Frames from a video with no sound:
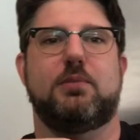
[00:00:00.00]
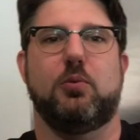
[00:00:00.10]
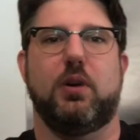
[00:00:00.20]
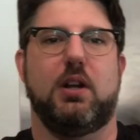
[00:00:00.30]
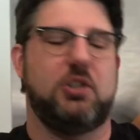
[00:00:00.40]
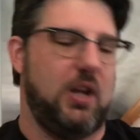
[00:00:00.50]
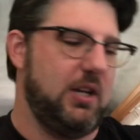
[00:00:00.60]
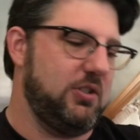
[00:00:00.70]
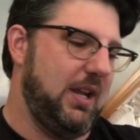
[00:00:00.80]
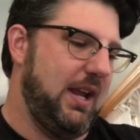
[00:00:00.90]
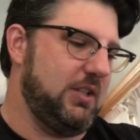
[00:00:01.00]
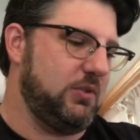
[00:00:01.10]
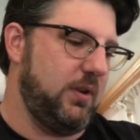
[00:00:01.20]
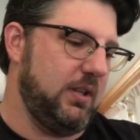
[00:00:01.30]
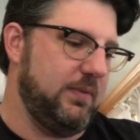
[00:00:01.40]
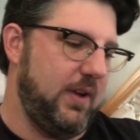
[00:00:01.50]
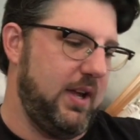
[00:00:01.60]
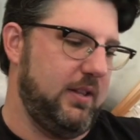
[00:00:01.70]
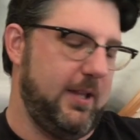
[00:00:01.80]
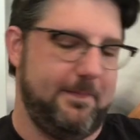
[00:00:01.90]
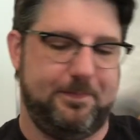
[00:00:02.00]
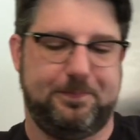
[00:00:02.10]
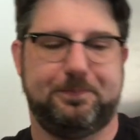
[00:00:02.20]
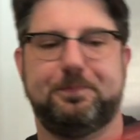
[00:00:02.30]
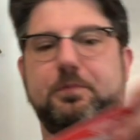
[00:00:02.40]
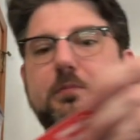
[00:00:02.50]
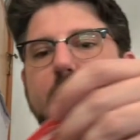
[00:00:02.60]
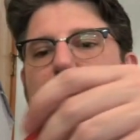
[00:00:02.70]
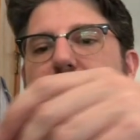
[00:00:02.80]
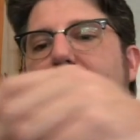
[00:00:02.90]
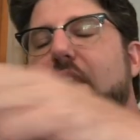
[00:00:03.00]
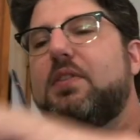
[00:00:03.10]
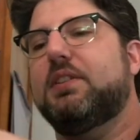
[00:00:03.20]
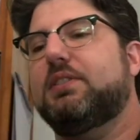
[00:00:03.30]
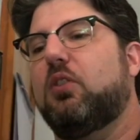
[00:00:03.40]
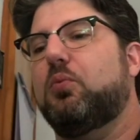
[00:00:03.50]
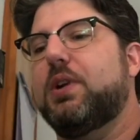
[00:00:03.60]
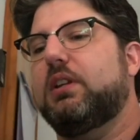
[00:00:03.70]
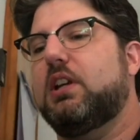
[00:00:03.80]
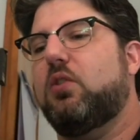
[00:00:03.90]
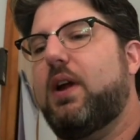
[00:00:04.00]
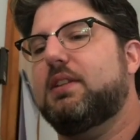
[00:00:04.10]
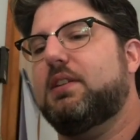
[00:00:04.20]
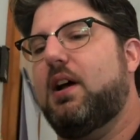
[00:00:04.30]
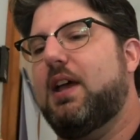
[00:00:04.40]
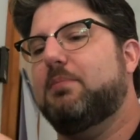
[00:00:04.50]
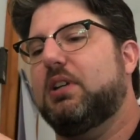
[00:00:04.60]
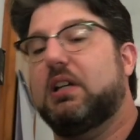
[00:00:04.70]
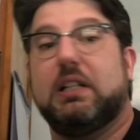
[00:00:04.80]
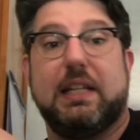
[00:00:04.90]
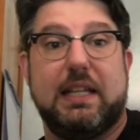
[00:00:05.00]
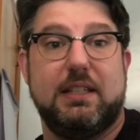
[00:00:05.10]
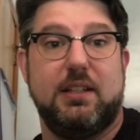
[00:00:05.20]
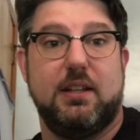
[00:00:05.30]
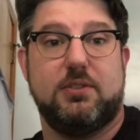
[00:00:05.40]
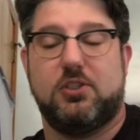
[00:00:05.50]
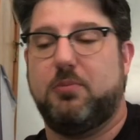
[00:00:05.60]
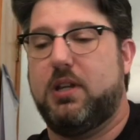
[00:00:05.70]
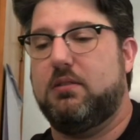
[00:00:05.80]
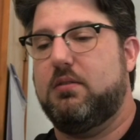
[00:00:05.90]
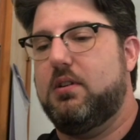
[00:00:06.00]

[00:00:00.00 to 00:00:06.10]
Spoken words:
So we're going to change the A string on the violin. This is a really great time to clean the instrument.